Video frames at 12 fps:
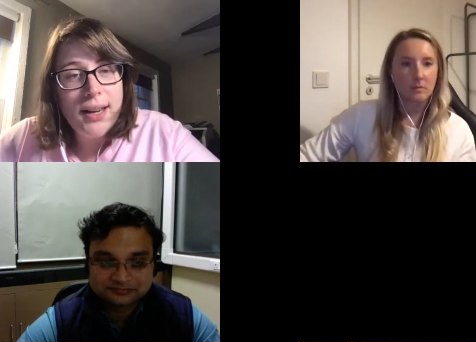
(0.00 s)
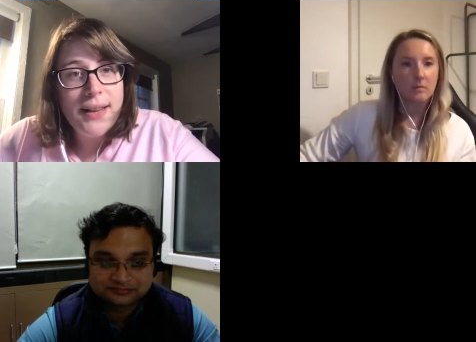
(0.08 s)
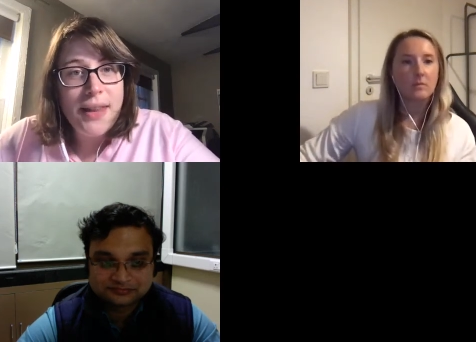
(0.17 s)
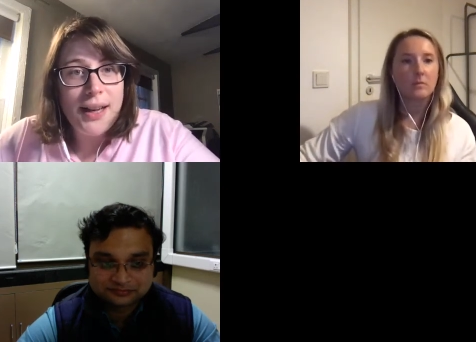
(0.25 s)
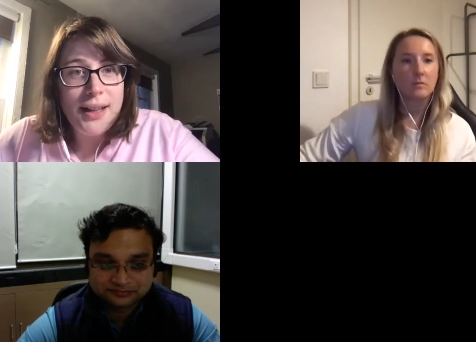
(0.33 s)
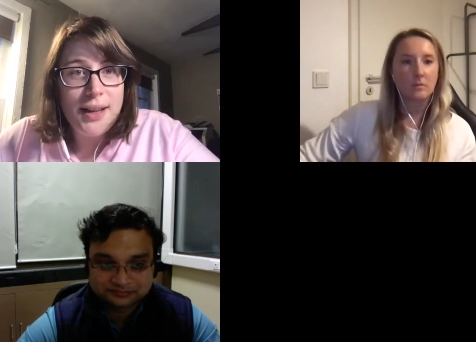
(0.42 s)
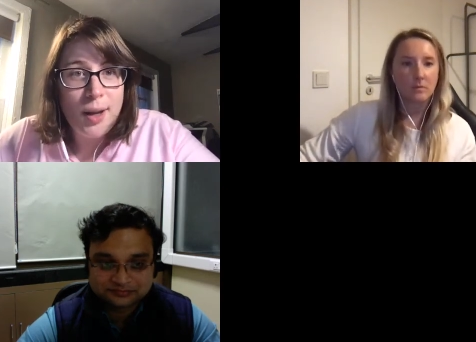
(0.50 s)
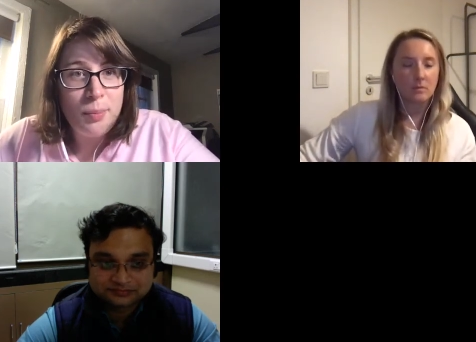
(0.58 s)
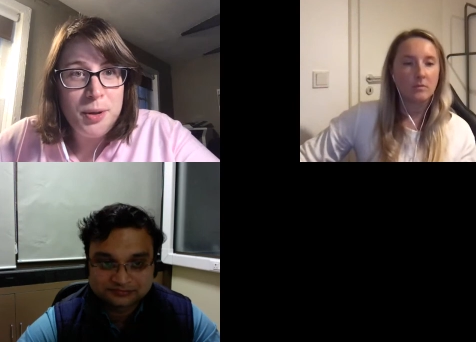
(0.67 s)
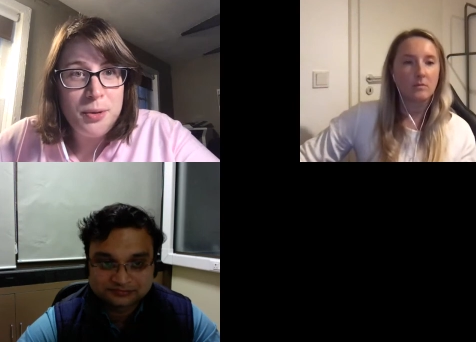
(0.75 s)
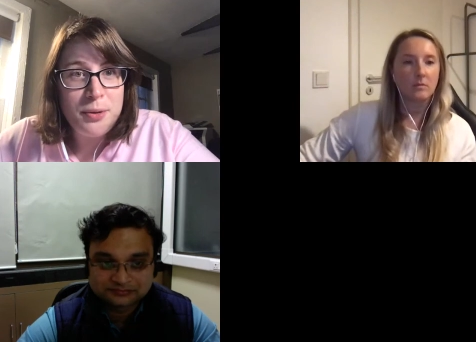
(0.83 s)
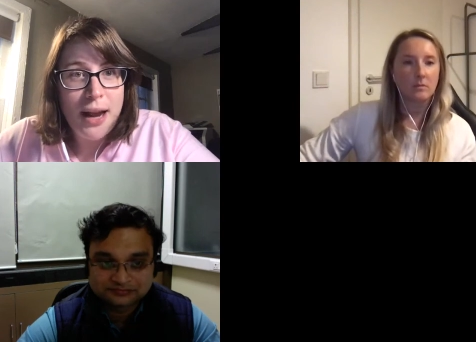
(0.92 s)
Speaker 1: that can help
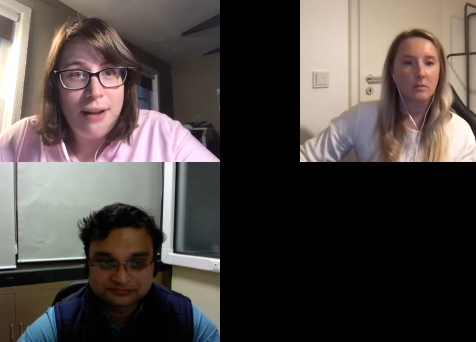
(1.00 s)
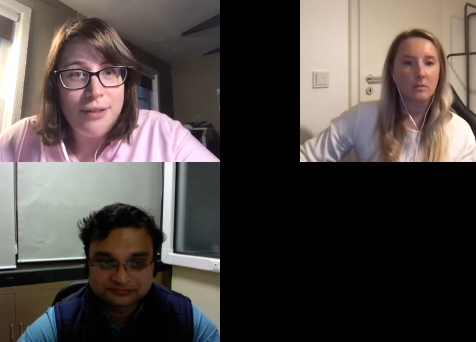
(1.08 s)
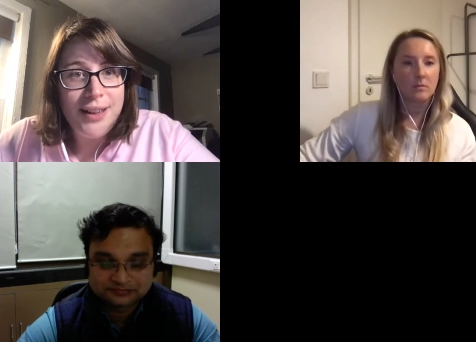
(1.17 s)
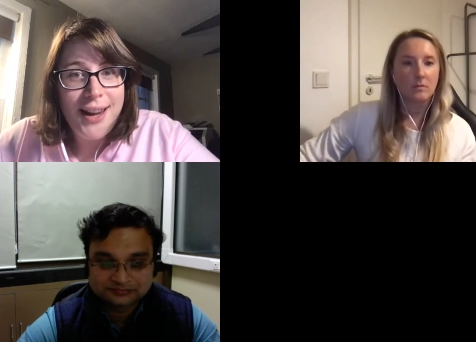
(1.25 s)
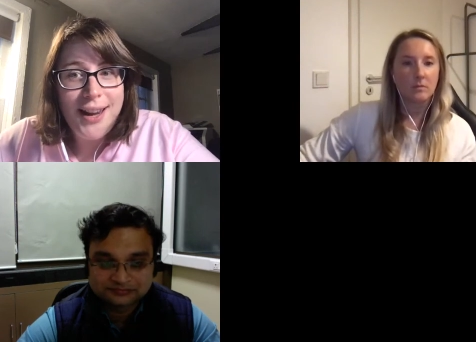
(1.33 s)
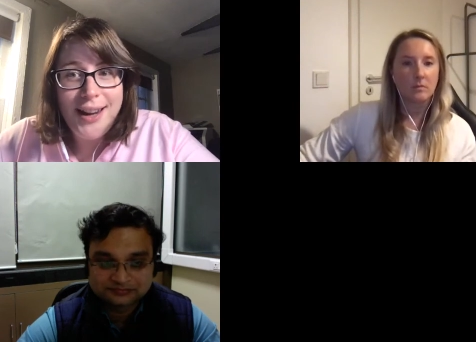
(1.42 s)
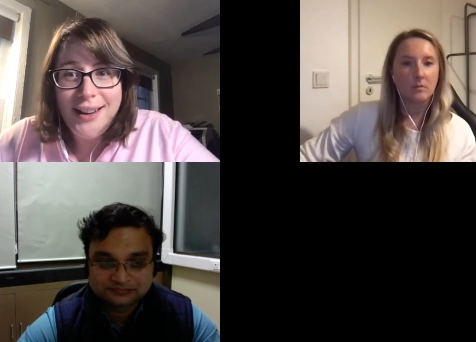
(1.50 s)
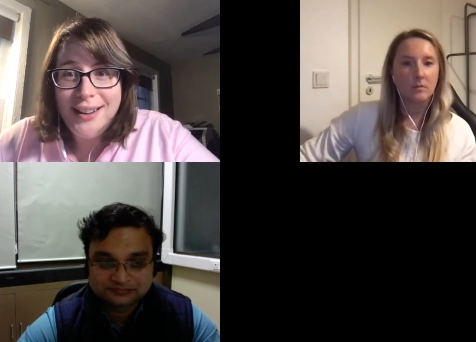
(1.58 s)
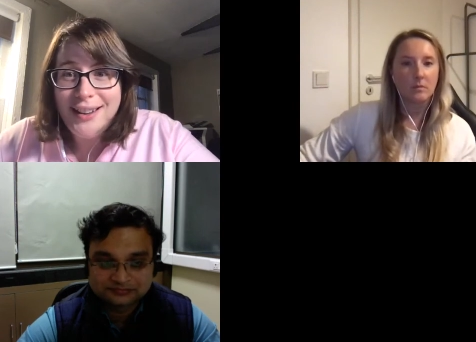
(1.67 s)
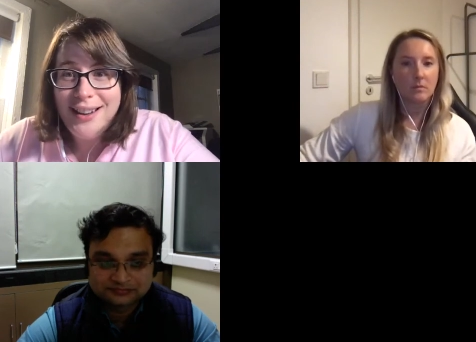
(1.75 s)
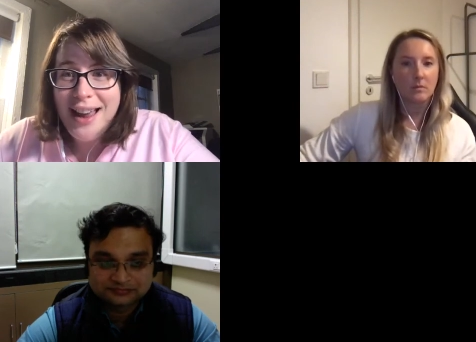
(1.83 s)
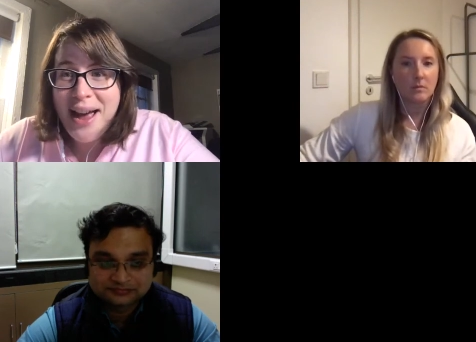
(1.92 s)
you navigate,
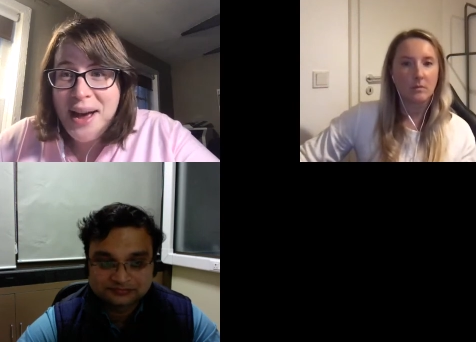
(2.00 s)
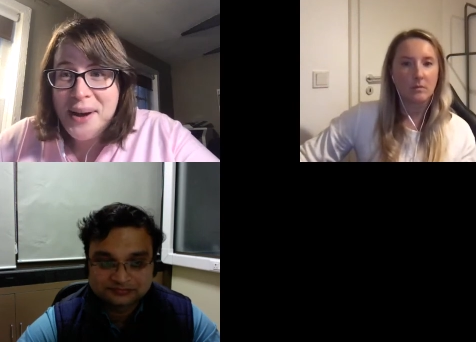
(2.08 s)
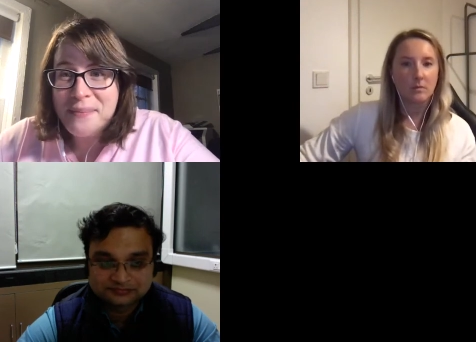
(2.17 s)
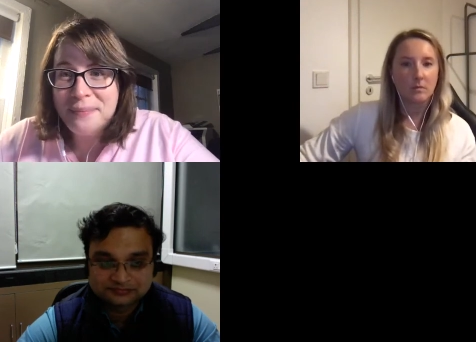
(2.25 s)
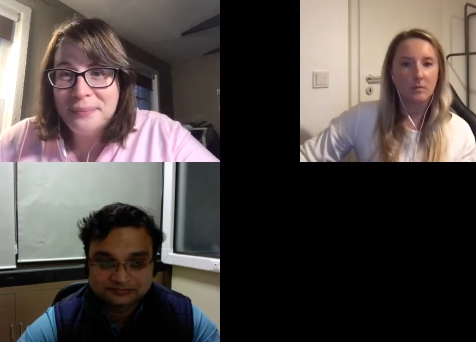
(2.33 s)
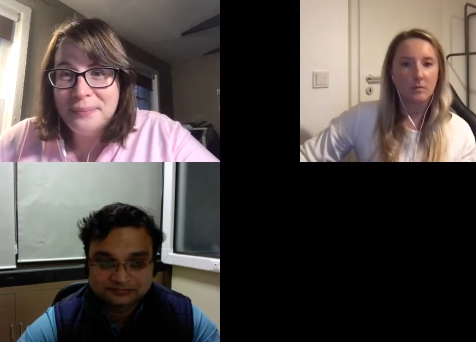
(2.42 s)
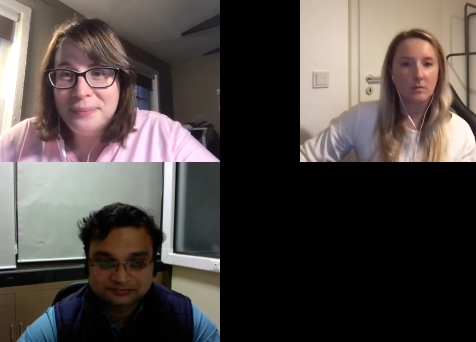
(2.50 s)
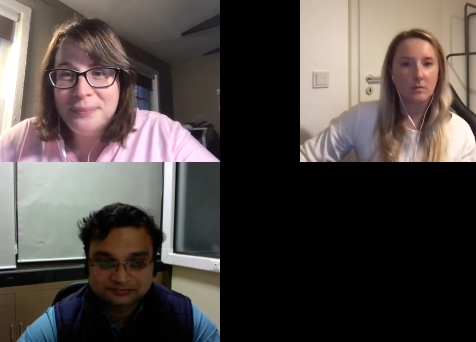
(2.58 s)
thriving